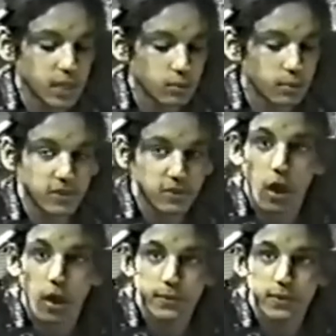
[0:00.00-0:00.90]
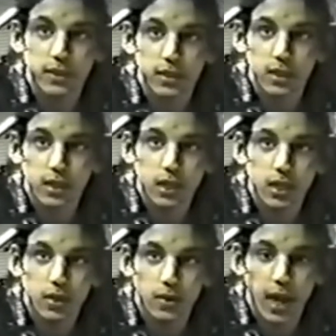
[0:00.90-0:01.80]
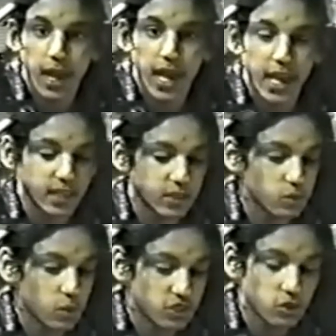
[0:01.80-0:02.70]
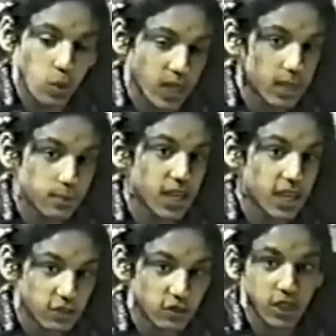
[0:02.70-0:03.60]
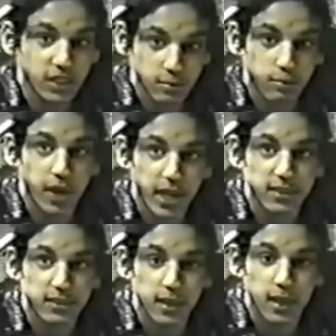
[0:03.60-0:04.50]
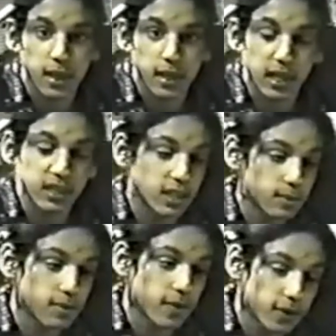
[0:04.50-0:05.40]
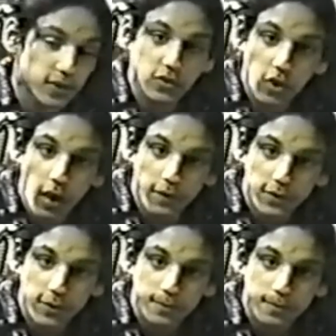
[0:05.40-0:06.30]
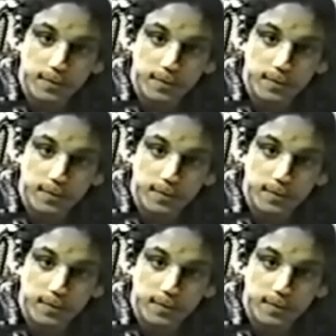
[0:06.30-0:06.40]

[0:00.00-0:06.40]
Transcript: but it'll be soft. Alright, and once you wet them, they're gonna turn into brains, and they're gonna be very soft.